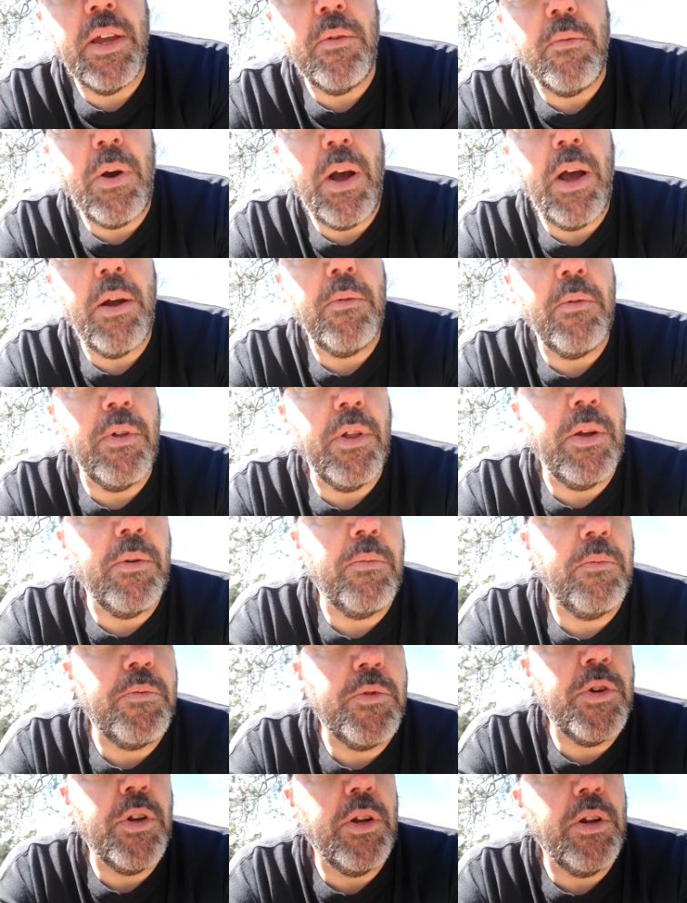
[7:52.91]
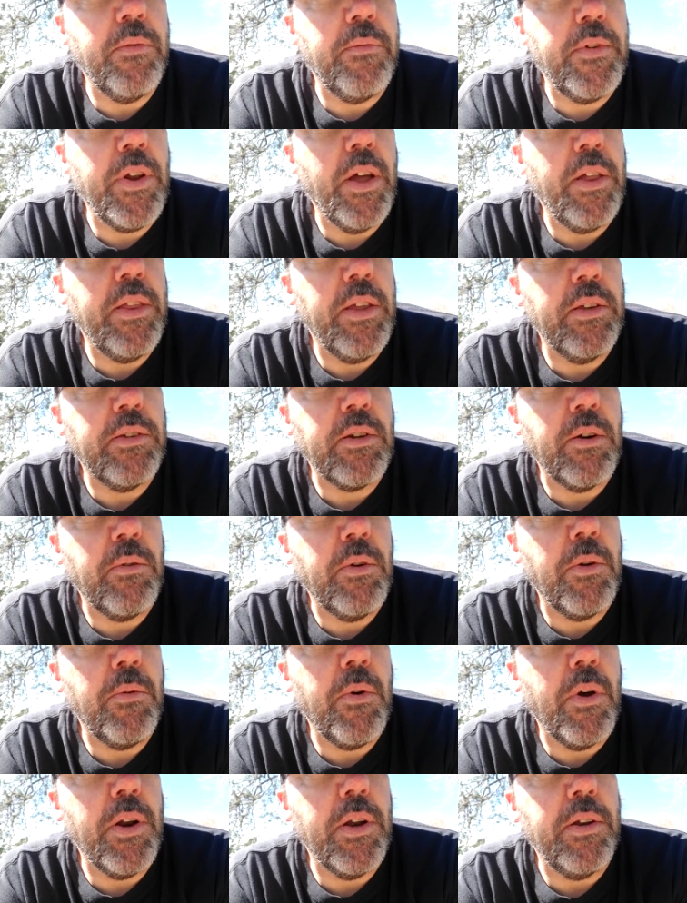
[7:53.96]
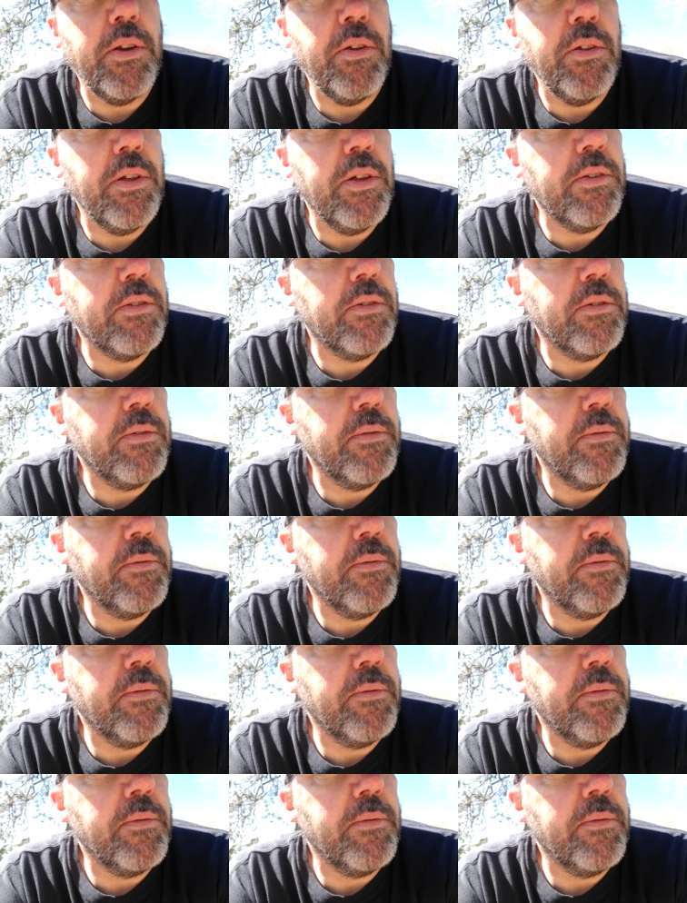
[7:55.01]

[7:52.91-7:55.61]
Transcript: wow, I really should have done this, I really want to do this.